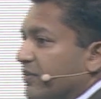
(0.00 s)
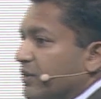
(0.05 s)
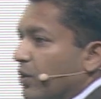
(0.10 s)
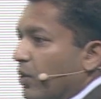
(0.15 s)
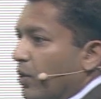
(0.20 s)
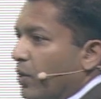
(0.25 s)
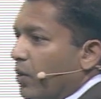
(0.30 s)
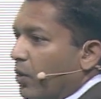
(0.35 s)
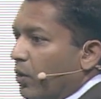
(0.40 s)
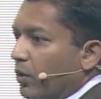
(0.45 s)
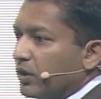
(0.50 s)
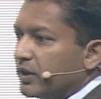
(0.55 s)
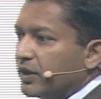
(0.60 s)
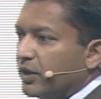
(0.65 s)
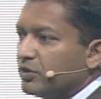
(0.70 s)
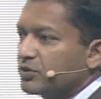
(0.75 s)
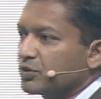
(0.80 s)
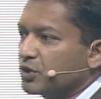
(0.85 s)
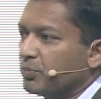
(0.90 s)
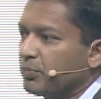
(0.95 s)
to hold
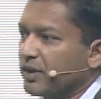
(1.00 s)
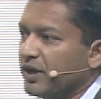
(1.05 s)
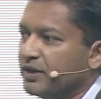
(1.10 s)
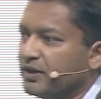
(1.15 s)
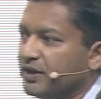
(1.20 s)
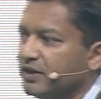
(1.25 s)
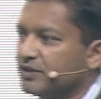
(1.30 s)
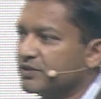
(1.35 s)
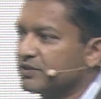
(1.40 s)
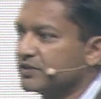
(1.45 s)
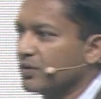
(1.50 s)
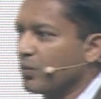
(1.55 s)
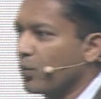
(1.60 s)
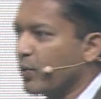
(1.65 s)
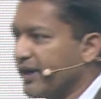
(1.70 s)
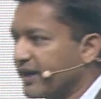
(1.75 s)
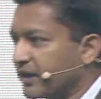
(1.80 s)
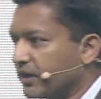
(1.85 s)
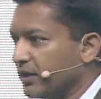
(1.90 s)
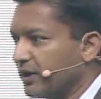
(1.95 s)
those opinions
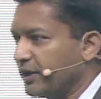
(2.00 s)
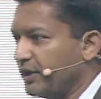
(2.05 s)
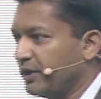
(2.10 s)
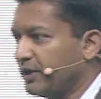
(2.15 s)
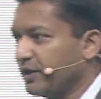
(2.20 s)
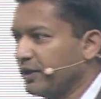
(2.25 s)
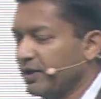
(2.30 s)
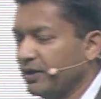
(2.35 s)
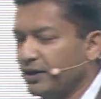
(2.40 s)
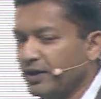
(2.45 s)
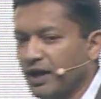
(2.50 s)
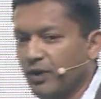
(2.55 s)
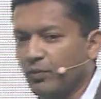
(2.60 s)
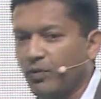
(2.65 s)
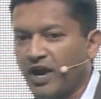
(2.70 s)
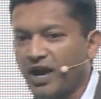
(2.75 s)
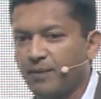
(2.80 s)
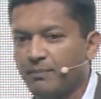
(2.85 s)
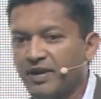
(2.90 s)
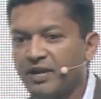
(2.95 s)
weakly. And
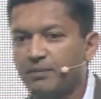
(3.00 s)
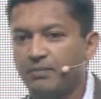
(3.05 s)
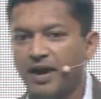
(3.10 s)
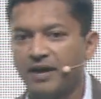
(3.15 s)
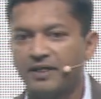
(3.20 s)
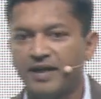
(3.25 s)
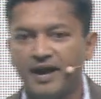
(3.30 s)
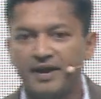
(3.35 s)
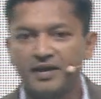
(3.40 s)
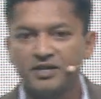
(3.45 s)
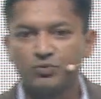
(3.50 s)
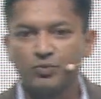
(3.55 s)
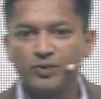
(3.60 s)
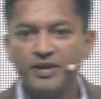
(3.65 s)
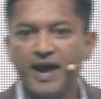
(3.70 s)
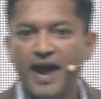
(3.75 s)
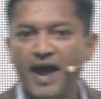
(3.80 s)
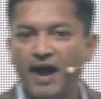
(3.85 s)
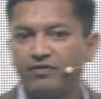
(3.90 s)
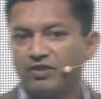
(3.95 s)
what I mean by that is
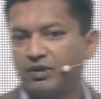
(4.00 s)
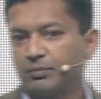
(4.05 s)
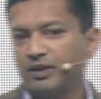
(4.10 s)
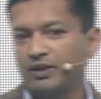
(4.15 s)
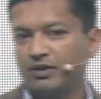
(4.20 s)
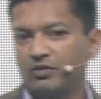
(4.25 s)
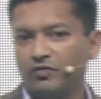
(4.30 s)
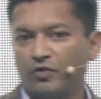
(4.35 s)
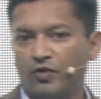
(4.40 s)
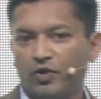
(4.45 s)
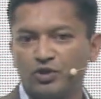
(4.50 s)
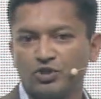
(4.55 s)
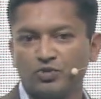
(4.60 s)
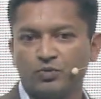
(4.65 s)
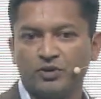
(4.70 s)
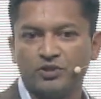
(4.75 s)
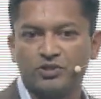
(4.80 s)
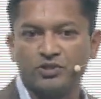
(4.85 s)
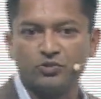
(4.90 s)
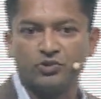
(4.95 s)
we have to be the first
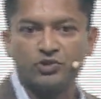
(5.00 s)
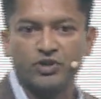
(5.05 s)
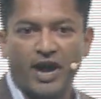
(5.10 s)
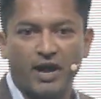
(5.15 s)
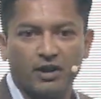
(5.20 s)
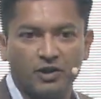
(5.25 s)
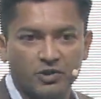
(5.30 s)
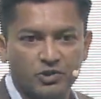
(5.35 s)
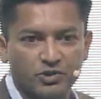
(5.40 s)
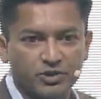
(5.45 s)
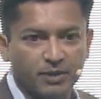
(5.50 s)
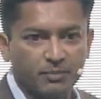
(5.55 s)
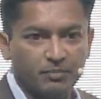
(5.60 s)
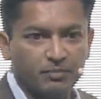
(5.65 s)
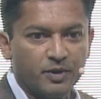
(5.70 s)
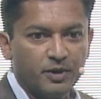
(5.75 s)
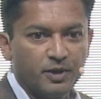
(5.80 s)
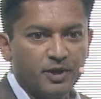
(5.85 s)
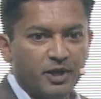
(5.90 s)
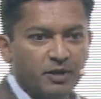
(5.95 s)
ones to challenge them.
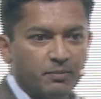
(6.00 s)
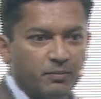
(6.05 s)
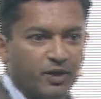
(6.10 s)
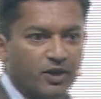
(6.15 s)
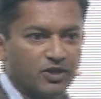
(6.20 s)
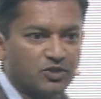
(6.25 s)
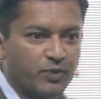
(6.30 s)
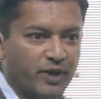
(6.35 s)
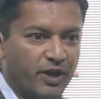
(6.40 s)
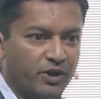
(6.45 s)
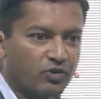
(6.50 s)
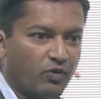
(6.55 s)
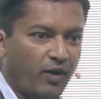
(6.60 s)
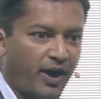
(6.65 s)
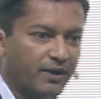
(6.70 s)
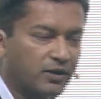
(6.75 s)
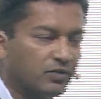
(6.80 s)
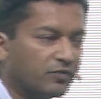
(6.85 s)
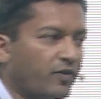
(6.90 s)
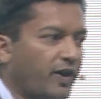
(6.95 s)
Because we are
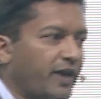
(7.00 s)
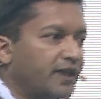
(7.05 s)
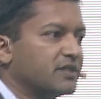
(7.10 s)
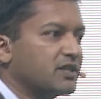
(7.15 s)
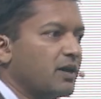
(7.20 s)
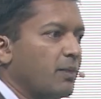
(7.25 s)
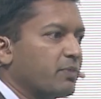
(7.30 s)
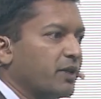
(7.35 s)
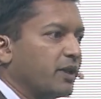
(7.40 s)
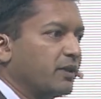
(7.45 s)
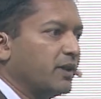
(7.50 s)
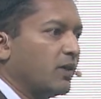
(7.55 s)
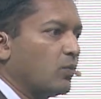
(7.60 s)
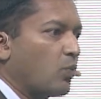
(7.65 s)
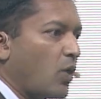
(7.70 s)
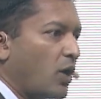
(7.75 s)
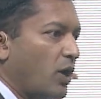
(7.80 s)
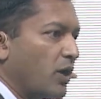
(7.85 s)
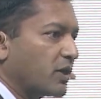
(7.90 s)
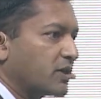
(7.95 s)
trying to find something that
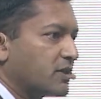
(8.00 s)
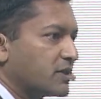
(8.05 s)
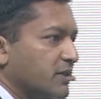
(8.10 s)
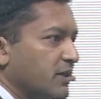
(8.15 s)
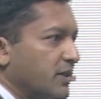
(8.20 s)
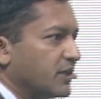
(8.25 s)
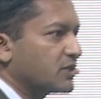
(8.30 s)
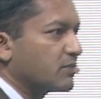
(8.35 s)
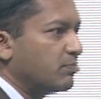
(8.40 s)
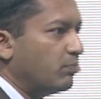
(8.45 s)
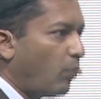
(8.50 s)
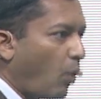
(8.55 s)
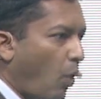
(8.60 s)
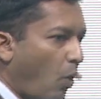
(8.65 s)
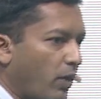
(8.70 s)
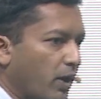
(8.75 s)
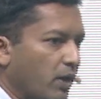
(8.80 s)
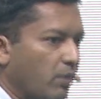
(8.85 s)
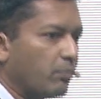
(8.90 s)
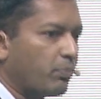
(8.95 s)
works, it's
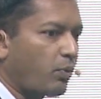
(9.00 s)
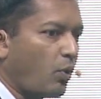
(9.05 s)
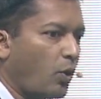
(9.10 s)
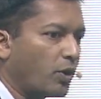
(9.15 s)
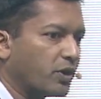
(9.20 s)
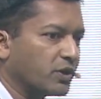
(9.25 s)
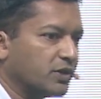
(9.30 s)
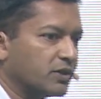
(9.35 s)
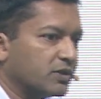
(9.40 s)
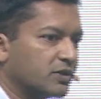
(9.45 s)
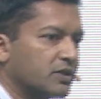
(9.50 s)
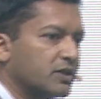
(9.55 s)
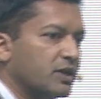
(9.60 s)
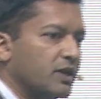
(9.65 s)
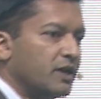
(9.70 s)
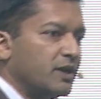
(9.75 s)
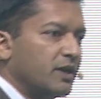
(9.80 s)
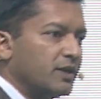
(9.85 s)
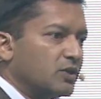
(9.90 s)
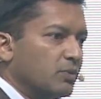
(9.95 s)
more important
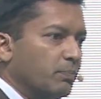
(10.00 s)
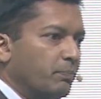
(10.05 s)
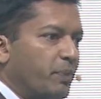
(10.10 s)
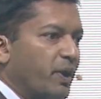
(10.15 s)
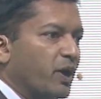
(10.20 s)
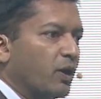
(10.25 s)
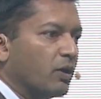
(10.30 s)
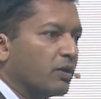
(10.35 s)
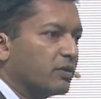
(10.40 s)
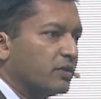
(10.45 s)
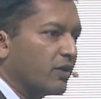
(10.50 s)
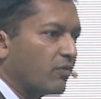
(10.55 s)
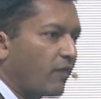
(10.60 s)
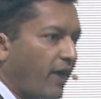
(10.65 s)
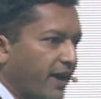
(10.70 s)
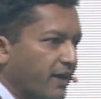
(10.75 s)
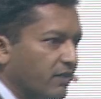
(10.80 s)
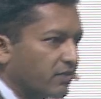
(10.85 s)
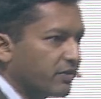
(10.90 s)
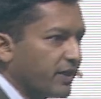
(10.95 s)
to build the
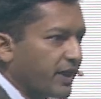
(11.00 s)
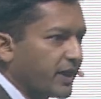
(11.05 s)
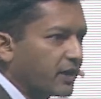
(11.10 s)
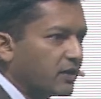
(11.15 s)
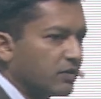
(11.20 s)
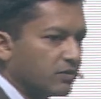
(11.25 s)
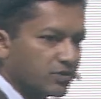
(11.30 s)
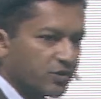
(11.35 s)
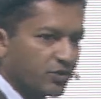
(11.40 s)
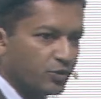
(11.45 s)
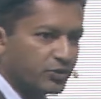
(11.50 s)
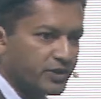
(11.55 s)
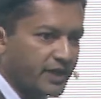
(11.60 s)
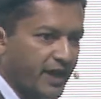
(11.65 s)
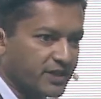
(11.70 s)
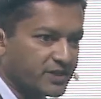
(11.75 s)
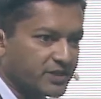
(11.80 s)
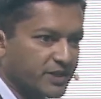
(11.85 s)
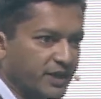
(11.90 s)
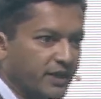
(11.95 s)
right thing through
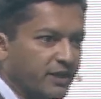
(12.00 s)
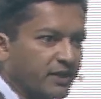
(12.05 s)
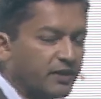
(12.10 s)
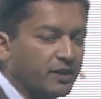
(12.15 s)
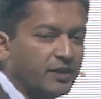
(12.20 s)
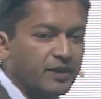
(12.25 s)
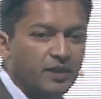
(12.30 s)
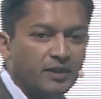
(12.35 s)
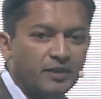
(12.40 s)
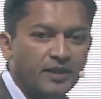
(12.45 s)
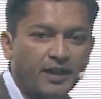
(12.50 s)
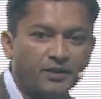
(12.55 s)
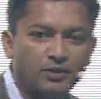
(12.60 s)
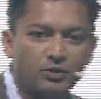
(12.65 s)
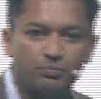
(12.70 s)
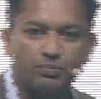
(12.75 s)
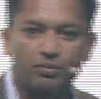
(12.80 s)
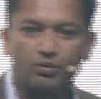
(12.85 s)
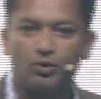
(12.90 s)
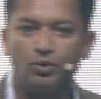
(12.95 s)
testing than to
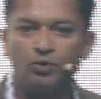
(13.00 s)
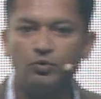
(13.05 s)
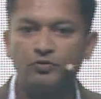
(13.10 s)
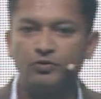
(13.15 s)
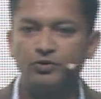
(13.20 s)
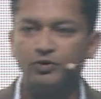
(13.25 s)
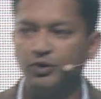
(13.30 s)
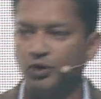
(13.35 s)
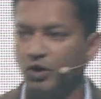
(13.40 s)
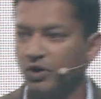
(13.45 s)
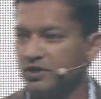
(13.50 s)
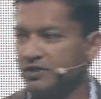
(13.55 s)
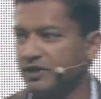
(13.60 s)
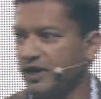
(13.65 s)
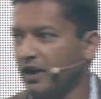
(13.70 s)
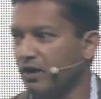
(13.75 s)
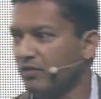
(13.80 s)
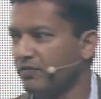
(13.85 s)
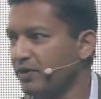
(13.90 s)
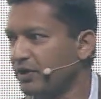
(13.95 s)
prove to
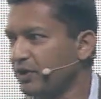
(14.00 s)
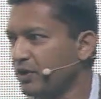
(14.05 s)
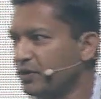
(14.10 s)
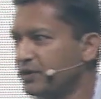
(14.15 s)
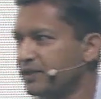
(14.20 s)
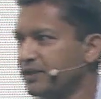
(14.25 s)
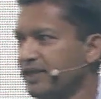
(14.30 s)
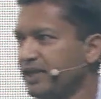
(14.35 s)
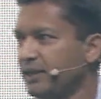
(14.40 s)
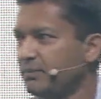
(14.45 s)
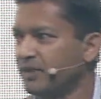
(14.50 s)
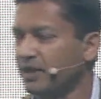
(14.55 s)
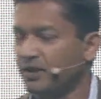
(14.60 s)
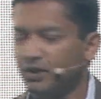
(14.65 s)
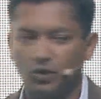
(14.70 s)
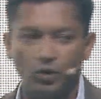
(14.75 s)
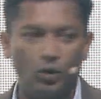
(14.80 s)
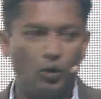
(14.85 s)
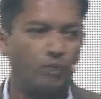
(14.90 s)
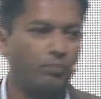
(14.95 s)
yourself and your team that
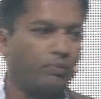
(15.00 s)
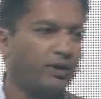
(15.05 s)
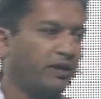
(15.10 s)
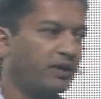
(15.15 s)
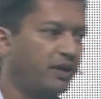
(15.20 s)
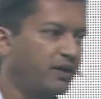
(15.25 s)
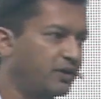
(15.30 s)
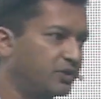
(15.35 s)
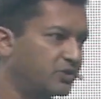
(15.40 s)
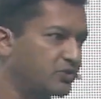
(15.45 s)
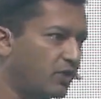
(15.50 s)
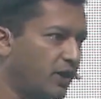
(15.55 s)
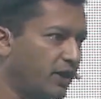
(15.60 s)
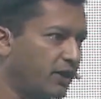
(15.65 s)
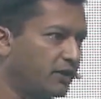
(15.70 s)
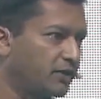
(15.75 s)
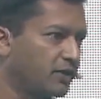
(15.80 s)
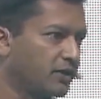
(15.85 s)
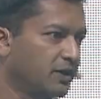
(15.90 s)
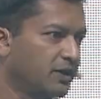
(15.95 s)
your opinion is
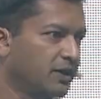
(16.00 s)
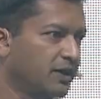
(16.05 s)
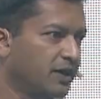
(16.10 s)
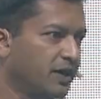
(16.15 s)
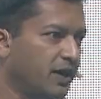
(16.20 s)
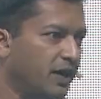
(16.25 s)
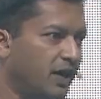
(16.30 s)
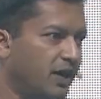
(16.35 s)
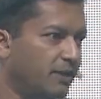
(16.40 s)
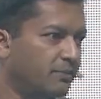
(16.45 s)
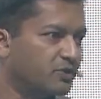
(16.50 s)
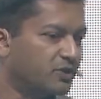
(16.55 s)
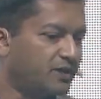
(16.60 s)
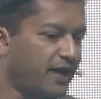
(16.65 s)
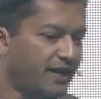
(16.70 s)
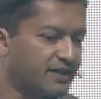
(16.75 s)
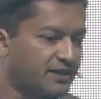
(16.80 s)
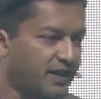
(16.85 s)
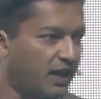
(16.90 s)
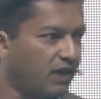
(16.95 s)
right. So
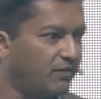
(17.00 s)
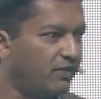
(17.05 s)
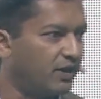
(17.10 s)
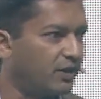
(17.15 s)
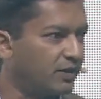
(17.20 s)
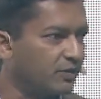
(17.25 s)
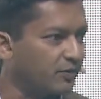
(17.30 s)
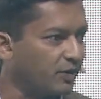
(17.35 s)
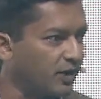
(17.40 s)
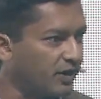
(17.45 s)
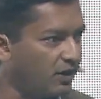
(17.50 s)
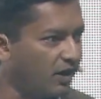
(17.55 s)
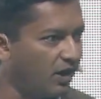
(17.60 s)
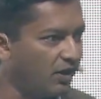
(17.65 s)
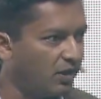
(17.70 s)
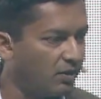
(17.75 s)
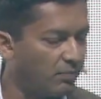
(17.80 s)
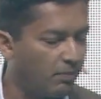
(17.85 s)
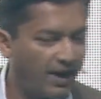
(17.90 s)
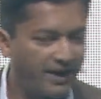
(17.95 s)
that's kind of
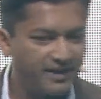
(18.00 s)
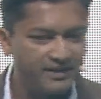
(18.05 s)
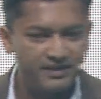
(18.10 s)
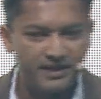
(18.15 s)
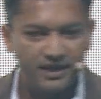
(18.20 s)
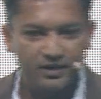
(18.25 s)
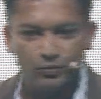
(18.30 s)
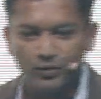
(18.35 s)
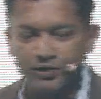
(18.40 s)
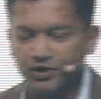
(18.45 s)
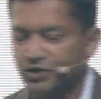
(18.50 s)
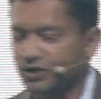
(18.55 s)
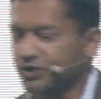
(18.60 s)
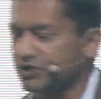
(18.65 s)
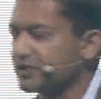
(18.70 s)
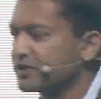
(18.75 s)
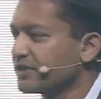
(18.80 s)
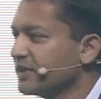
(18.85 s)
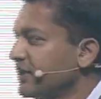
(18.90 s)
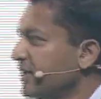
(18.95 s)
another mindset which
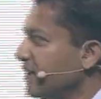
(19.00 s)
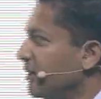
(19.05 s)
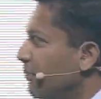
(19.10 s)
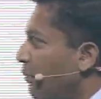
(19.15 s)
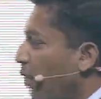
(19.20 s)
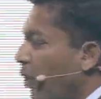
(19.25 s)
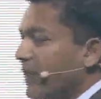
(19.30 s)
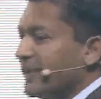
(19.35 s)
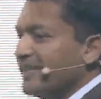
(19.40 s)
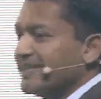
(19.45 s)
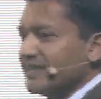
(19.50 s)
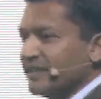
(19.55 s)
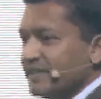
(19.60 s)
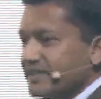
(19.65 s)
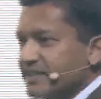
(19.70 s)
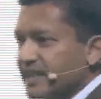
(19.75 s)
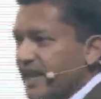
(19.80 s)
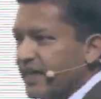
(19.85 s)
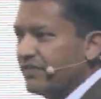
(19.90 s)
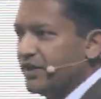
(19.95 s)
is more easily
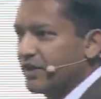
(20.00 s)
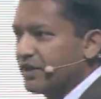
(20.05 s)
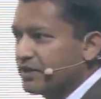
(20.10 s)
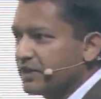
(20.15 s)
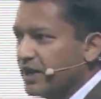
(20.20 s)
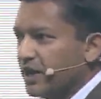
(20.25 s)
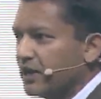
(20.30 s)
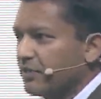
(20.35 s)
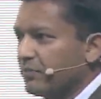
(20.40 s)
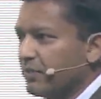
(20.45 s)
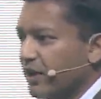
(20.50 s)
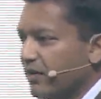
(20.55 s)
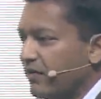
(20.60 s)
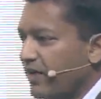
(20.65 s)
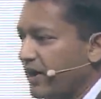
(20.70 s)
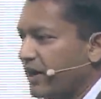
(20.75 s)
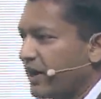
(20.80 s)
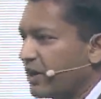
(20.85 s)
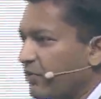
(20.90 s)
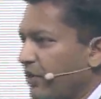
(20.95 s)
said than done, but a
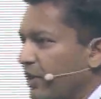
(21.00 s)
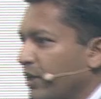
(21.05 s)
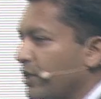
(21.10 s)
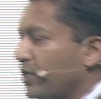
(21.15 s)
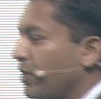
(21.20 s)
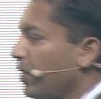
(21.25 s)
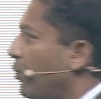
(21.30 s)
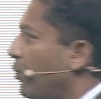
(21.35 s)
very critical